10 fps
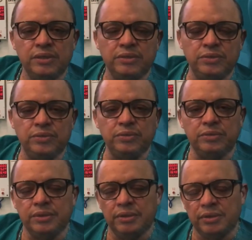to
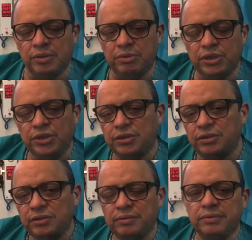
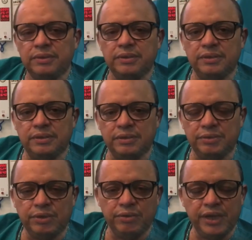commercial,
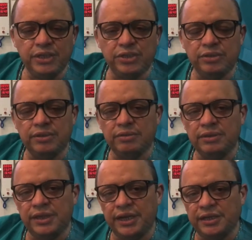recreational,
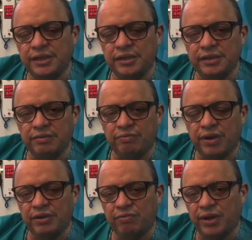technical and
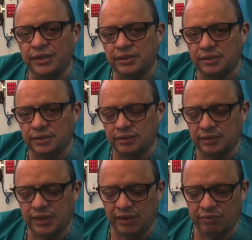firefighter
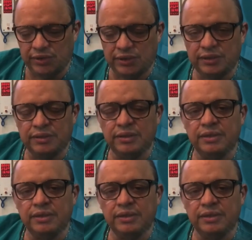divers.